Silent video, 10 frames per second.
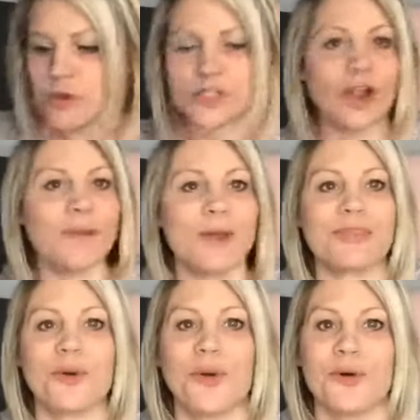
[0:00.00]
Sorry, my
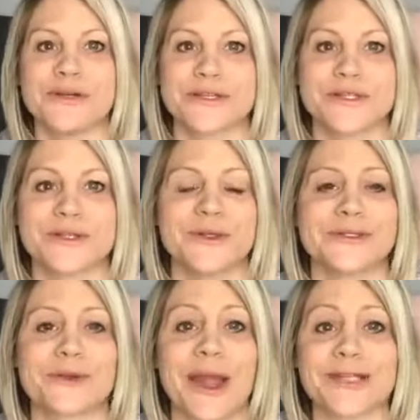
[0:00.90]
throat always gets a little
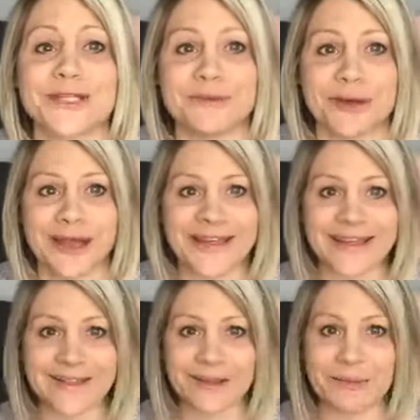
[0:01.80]
scratchy when I
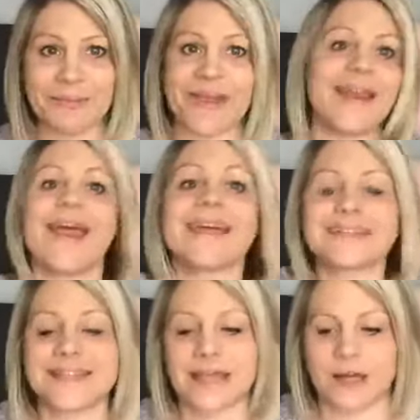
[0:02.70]
get a little bit
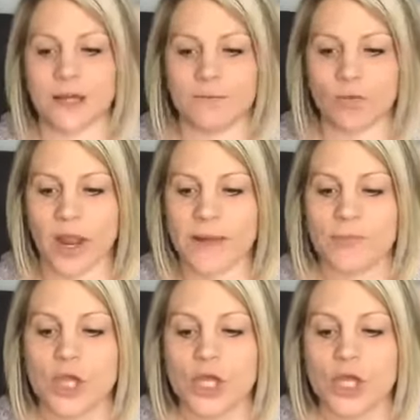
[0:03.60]
excited, right?